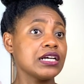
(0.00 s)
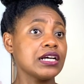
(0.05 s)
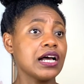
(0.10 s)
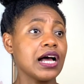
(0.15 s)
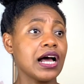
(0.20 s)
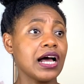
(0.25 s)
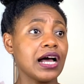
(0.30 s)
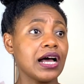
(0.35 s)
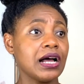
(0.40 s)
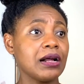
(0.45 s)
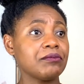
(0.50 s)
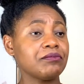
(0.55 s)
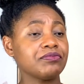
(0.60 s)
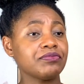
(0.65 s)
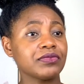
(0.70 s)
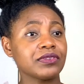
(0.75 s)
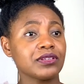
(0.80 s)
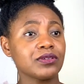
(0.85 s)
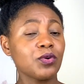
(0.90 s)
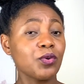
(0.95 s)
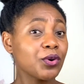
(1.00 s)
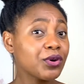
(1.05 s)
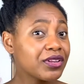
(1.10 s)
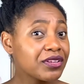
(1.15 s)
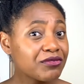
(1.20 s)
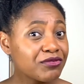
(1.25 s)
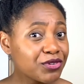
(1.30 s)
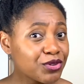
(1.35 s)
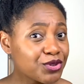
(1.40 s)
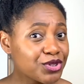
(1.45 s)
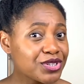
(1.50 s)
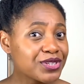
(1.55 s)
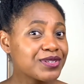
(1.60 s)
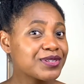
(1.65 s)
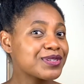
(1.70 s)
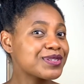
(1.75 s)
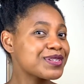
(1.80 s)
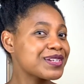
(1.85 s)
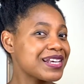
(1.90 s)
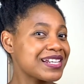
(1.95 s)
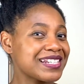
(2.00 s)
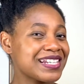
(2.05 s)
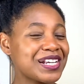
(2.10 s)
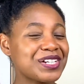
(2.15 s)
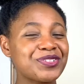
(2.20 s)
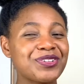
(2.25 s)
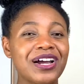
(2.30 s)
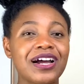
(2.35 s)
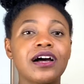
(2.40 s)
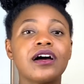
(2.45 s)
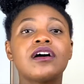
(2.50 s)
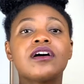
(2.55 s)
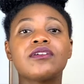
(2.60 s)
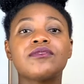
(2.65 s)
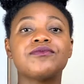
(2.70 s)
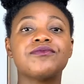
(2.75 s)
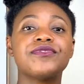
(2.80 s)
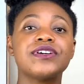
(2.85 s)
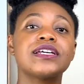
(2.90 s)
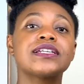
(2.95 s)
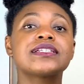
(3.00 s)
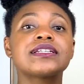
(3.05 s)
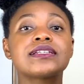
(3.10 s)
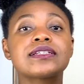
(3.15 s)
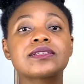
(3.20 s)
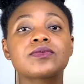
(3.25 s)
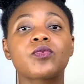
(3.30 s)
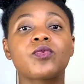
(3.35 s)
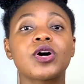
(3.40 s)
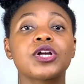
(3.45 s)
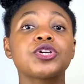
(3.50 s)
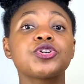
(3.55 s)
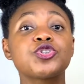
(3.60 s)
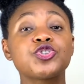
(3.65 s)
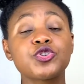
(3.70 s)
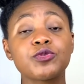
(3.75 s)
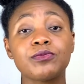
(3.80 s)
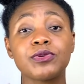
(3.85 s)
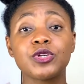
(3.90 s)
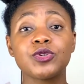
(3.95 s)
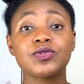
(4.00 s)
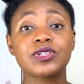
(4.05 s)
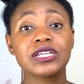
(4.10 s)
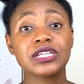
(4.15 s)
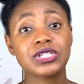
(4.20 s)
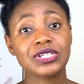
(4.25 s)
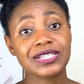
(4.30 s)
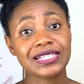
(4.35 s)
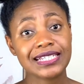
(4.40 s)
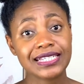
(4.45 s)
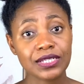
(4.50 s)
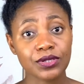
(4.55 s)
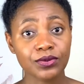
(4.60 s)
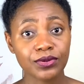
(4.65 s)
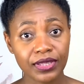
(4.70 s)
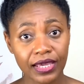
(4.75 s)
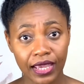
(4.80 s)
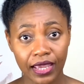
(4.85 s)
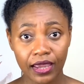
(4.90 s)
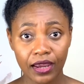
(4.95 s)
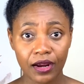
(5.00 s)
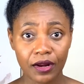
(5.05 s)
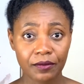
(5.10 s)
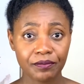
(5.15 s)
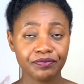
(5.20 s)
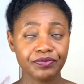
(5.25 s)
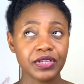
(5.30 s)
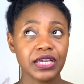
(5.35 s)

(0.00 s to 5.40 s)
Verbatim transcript: um, oil infusions etc versus what you should be using to seal the hair